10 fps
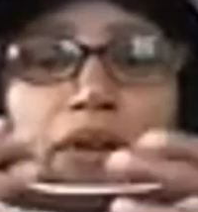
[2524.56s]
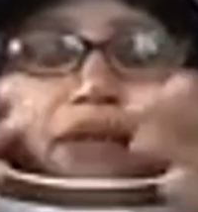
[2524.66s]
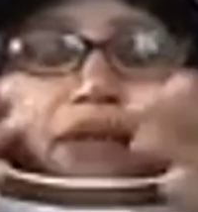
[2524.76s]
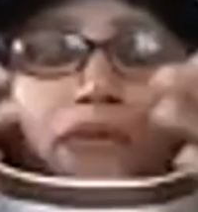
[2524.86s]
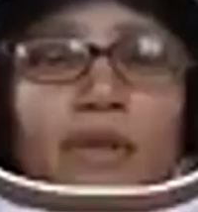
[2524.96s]
it
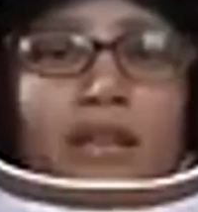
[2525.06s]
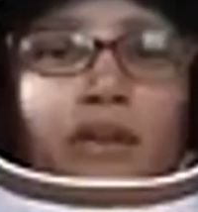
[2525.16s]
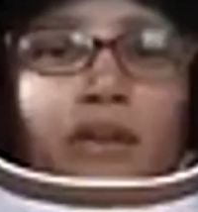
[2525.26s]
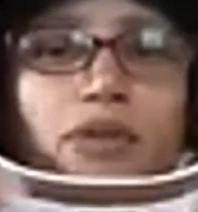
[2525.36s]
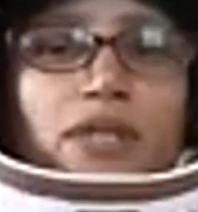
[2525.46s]
really
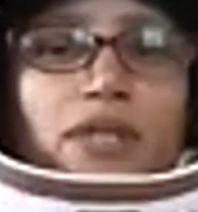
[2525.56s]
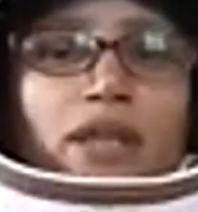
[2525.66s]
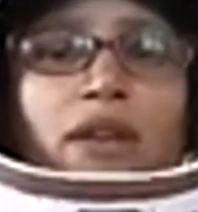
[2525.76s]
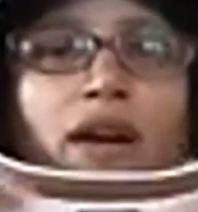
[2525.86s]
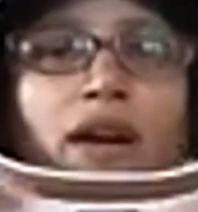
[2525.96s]
goes,
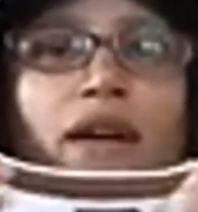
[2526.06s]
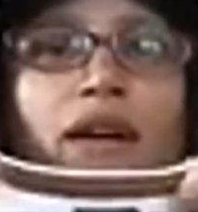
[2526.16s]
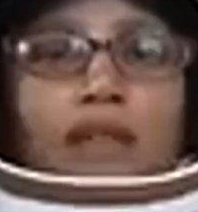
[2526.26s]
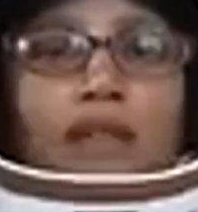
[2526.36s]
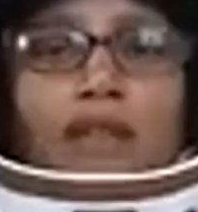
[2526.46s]

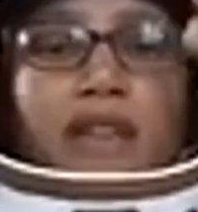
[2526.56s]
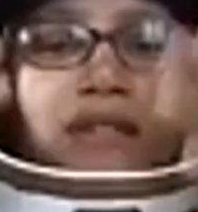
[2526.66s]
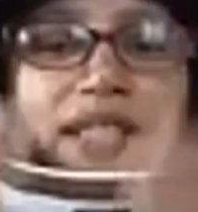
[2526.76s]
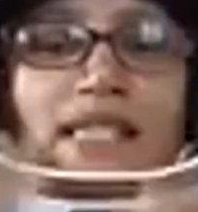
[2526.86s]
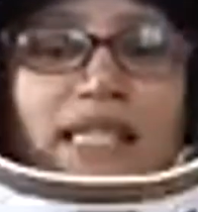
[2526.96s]
that you can
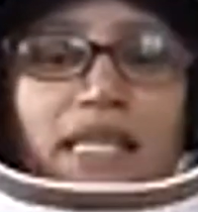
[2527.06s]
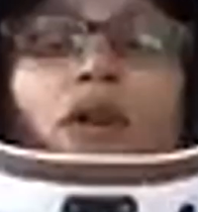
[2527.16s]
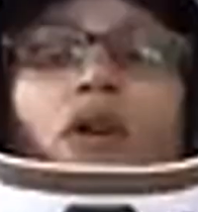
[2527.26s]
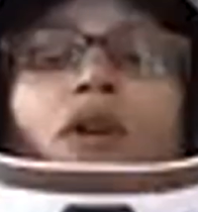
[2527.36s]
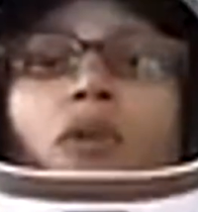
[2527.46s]
see
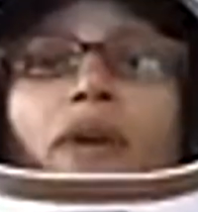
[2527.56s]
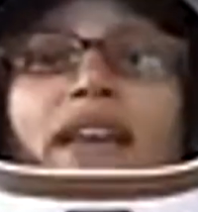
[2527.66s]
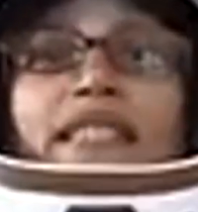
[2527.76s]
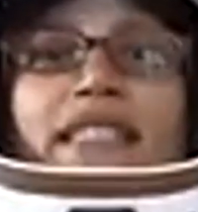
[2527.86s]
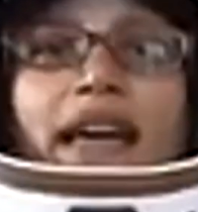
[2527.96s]
all the way
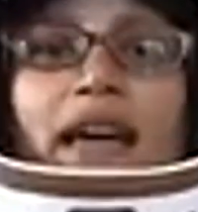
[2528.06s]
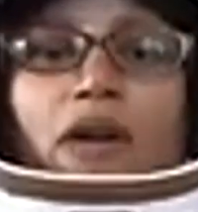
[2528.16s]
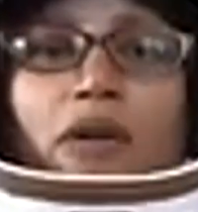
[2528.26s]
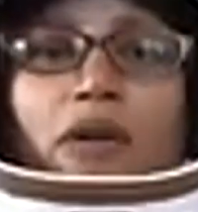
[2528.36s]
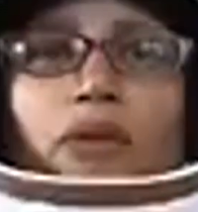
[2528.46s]

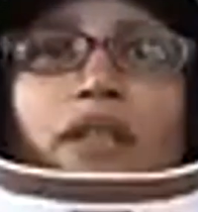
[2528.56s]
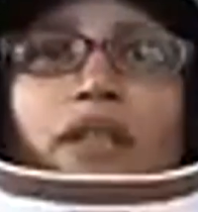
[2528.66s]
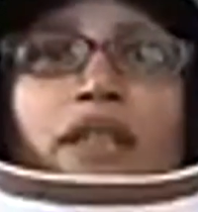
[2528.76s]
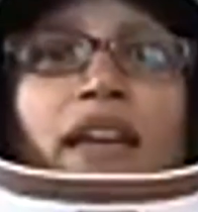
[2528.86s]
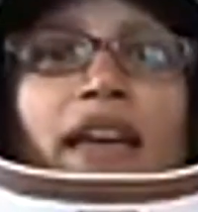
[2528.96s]
down
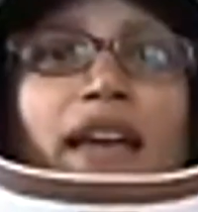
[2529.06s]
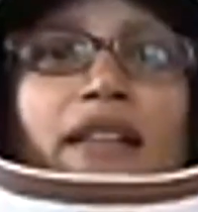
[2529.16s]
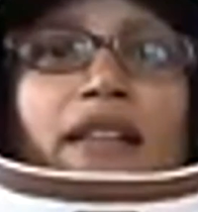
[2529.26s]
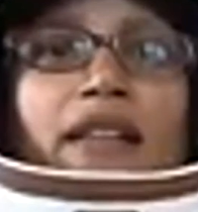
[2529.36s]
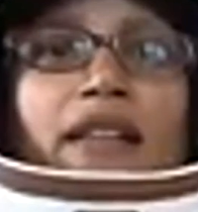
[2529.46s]
and
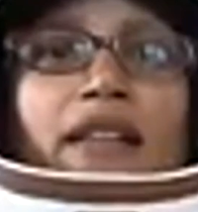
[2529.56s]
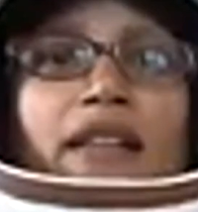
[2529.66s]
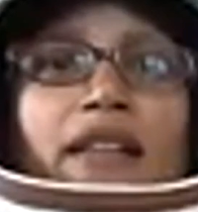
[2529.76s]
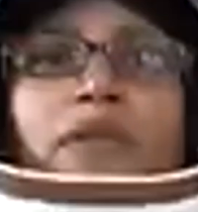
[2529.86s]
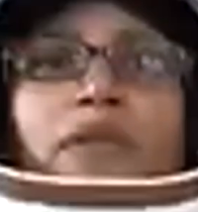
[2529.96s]
you're not
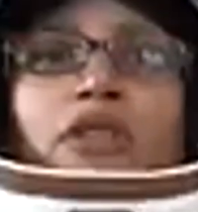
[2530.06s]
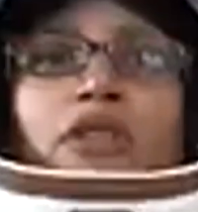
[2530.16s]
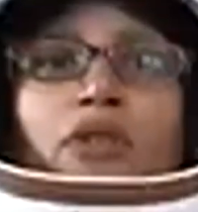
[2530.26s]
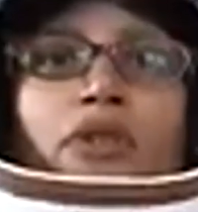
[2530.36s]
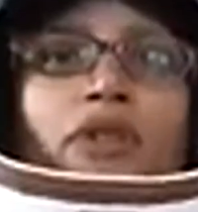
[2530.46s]

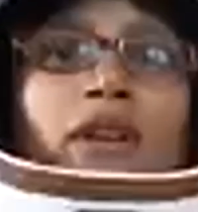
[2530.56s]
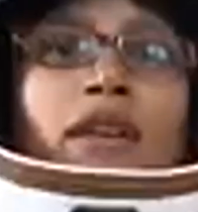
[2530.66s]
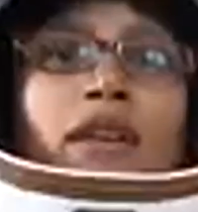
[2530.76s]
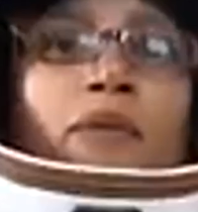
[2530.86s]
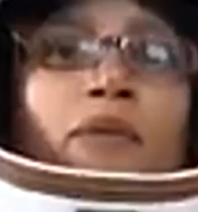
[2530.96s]
obscured
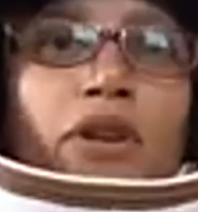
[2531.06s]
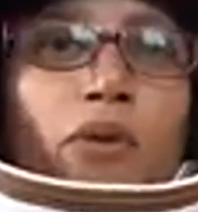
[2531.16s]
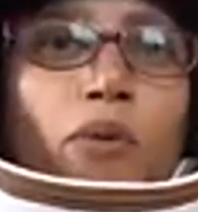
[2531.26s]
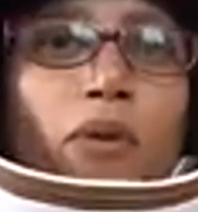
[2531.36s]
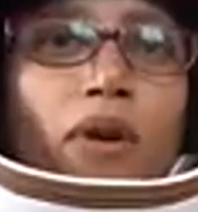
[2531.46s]
when you're
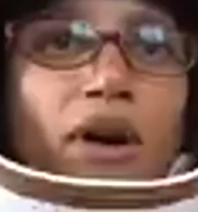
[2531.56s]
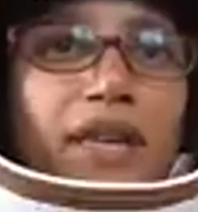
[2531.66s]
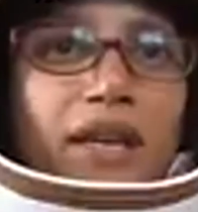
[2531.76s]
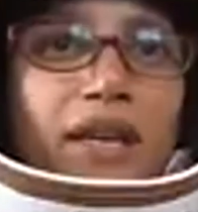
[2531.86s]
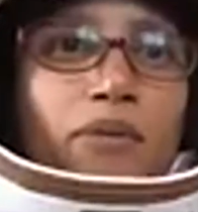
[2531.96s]

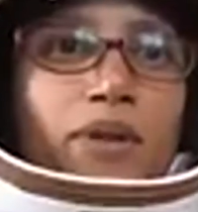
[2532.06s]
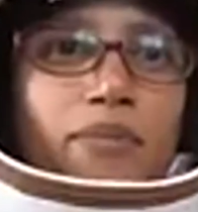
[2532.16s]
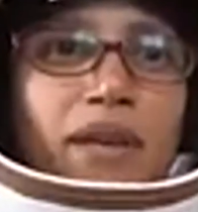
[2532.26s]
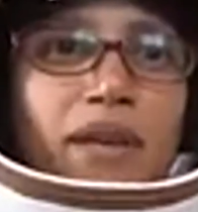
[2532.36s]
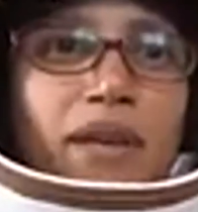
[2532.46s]
walking, would
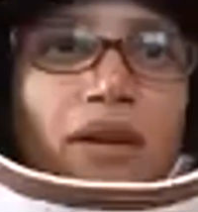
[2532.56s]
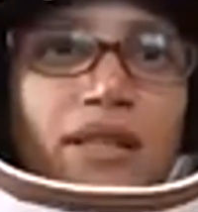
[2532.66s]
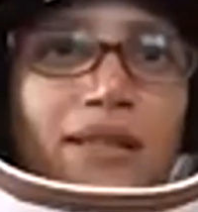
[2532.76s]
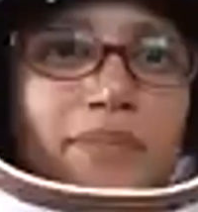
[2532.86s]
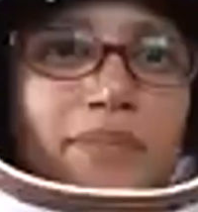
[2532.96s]
be
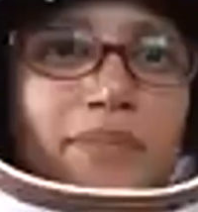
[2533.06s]
awesome.